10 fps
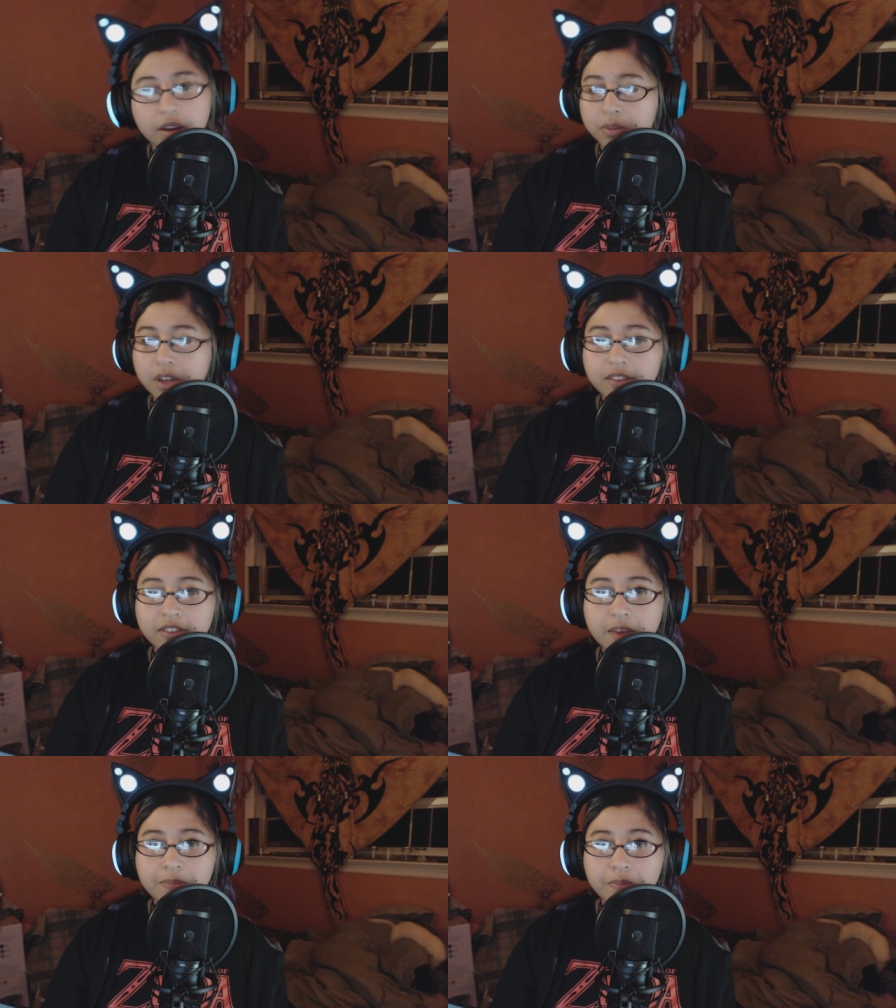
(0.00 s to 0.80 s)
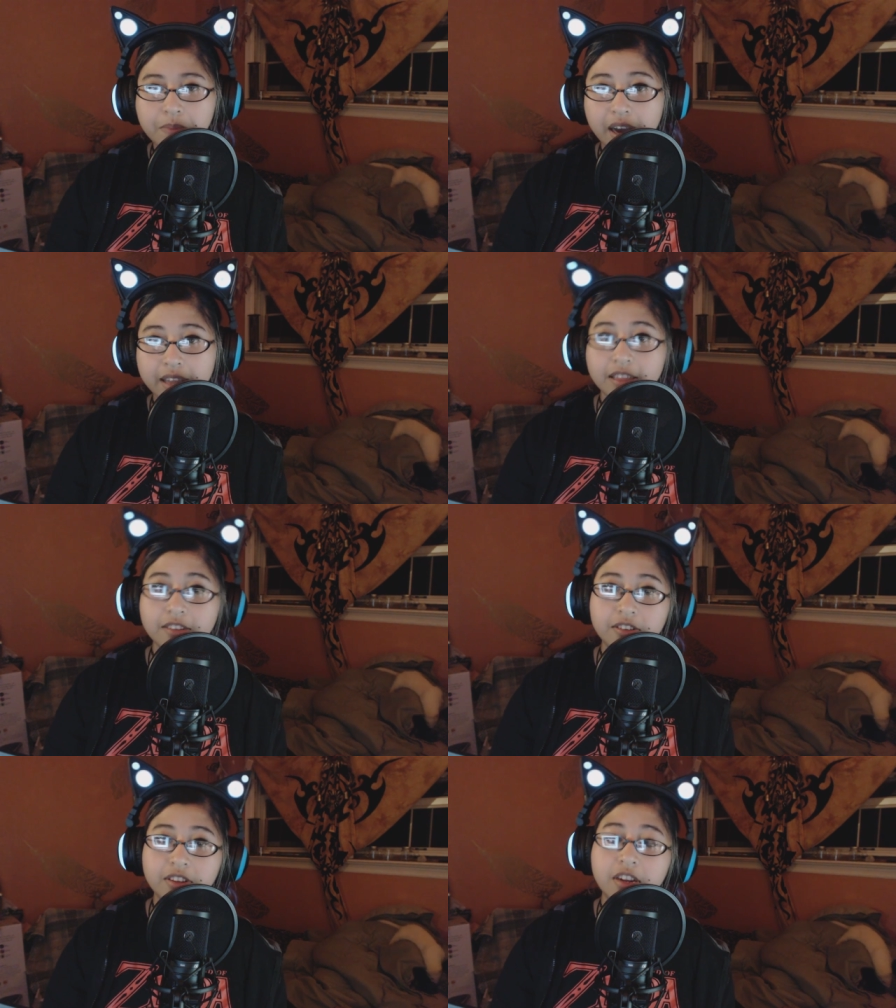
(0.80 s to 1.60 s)
Please keep in mind
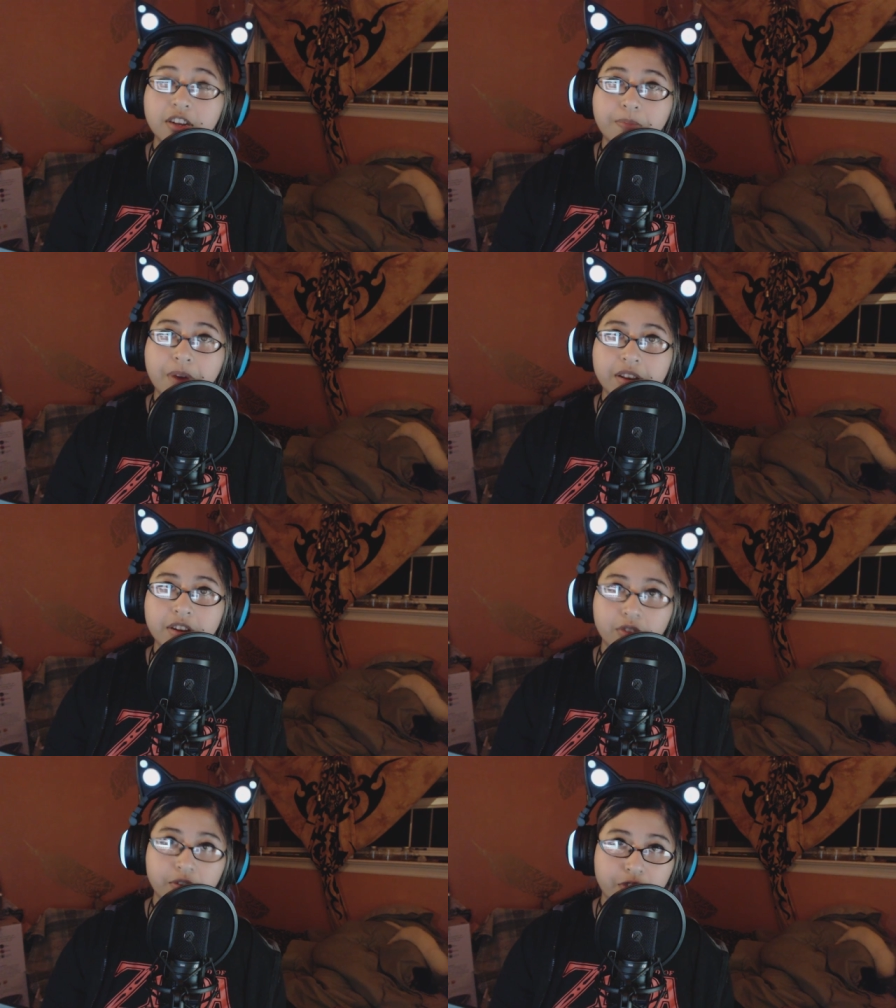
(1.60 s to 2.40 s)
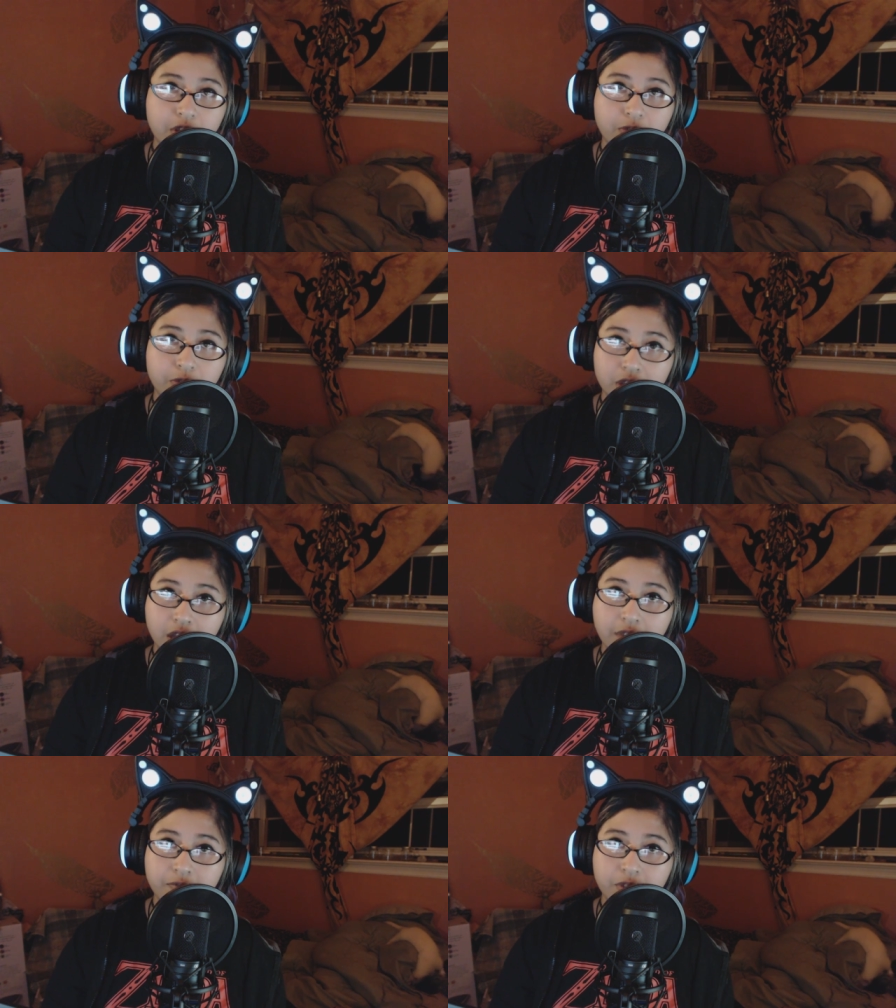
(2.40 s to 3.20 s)
this is an independent review for the
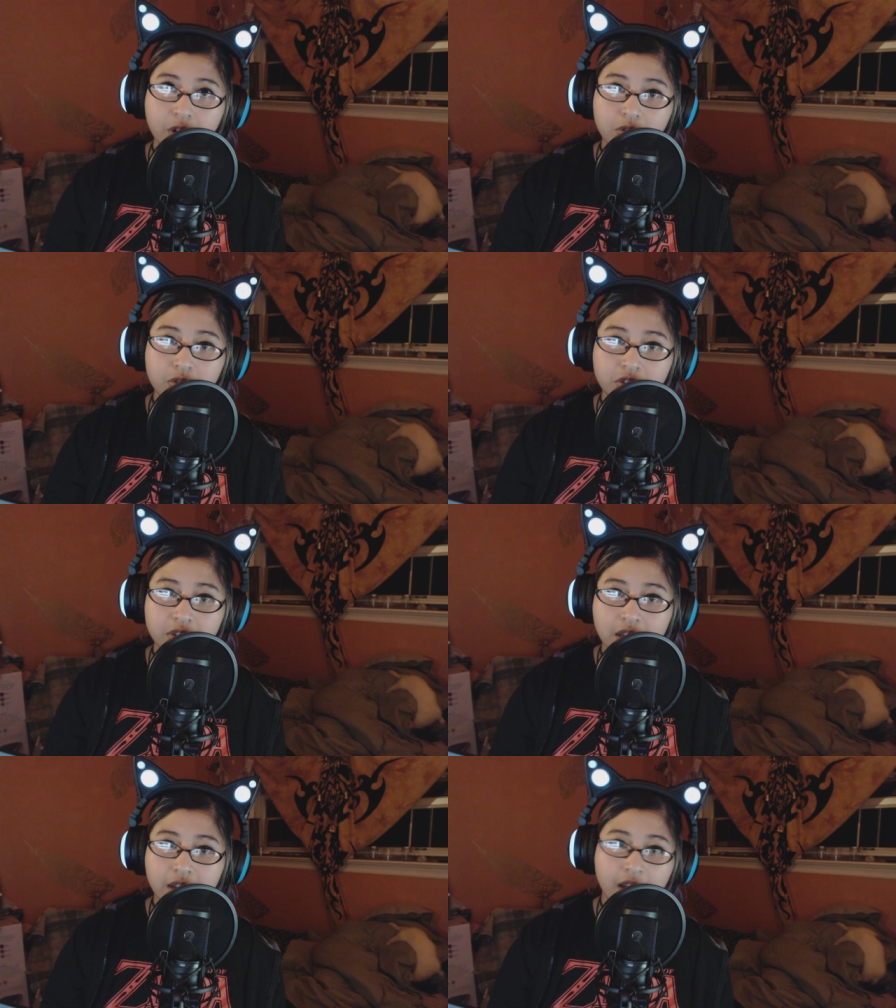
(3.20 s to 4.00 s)
headphones,